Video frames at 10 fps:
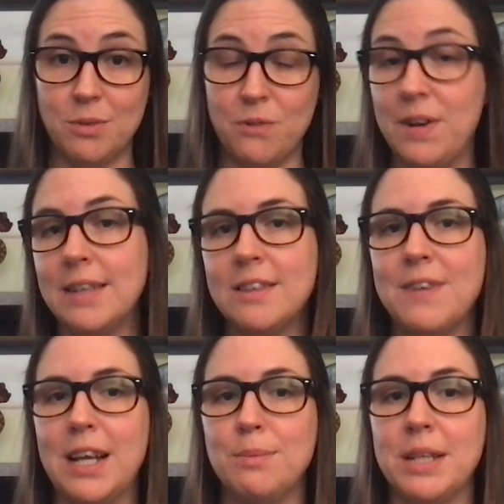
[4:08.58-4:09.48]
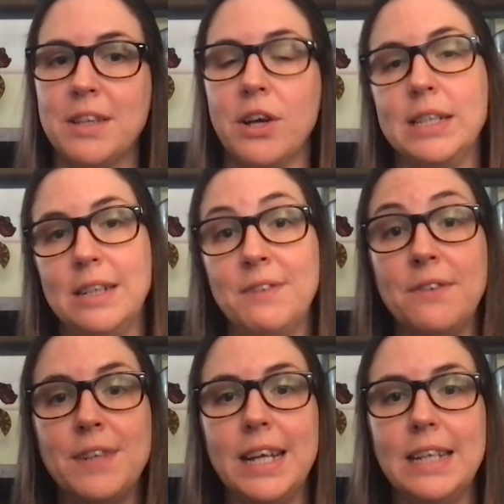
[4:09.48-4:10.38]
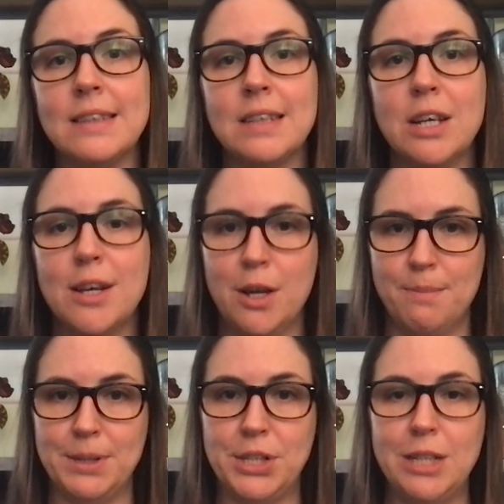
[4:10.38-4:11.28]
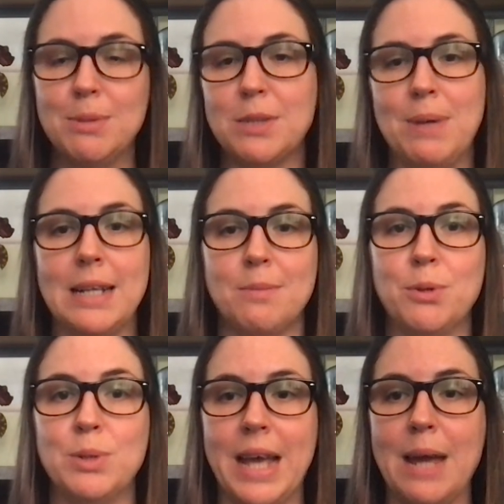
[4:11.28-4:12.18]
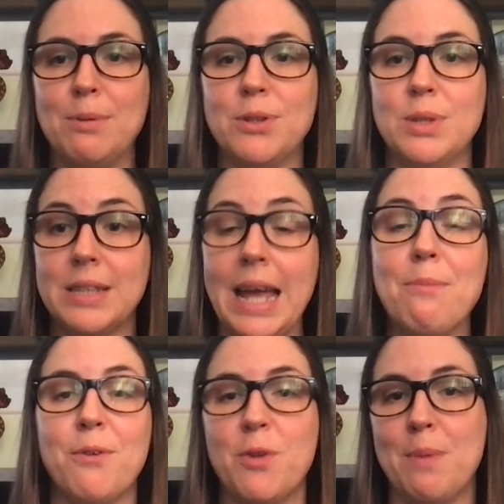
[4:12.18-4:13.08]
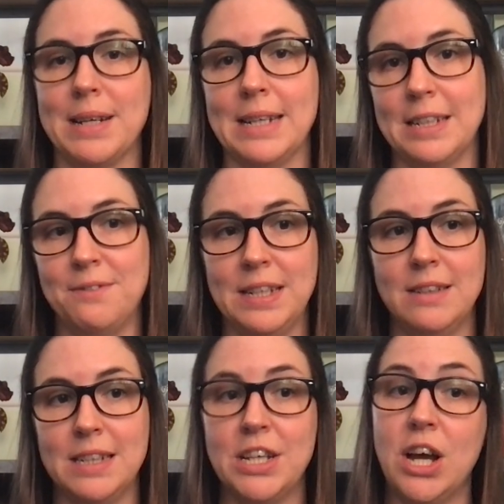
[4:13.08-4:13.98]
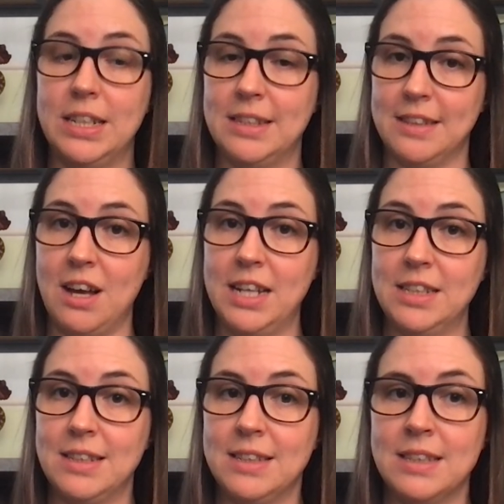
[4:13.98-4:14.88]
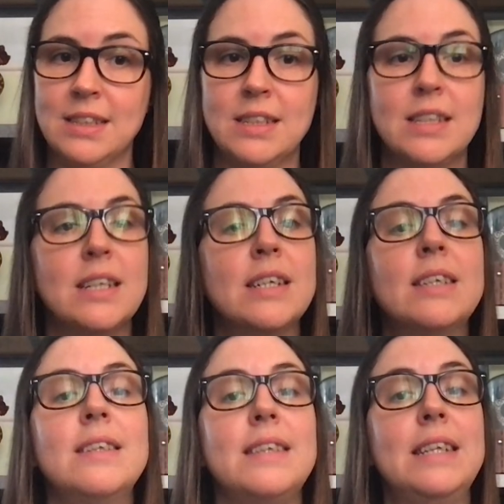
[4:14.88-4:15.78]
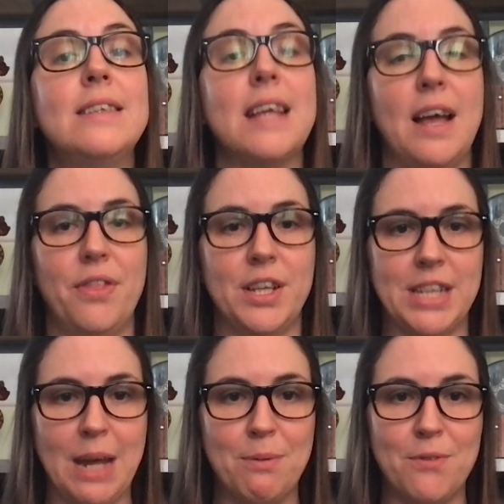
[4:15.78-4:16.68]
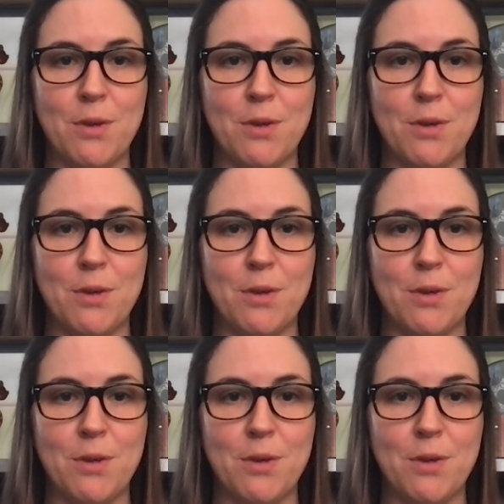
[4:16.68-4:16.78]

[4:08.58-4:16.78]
were first developed in the 1950s, but too much plasma was able to escape from the magnetic field in early designs. Since then, the shape of the